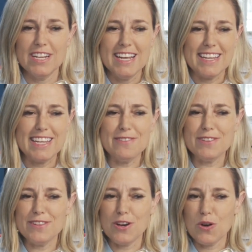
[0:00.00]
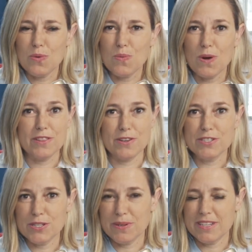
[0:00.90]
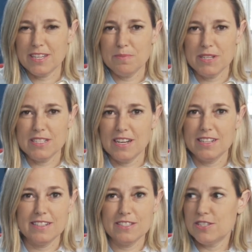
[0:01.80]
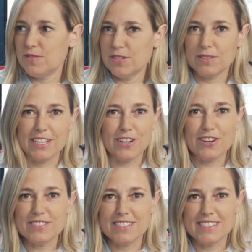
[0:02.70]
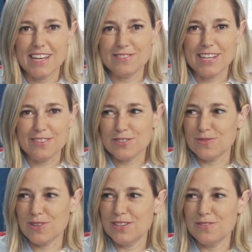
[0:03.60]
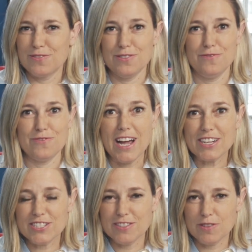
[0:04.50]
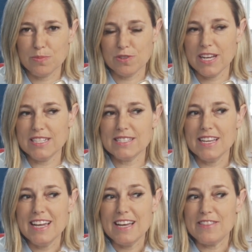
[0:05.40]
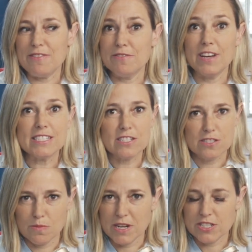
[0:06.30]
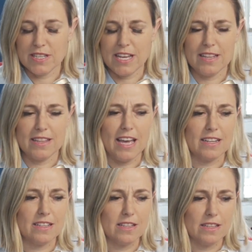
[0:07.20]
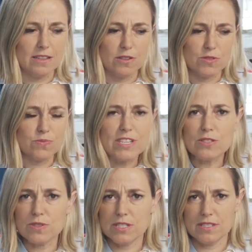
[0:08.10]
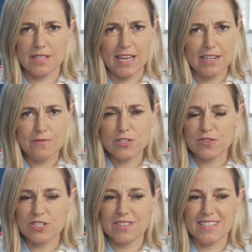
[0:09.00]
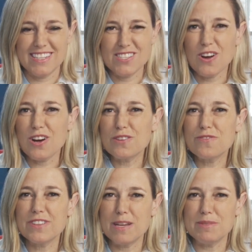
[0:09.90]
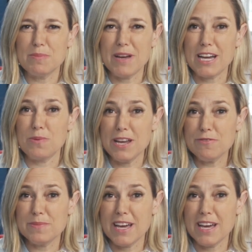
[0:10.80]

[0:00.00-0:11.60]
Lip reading: even though what they're doing can be done in a studio like ours in downtown Toronto for a fraction of the price. They've invested so much in that those resources and that infrastructure that it's hard for them to back away from that.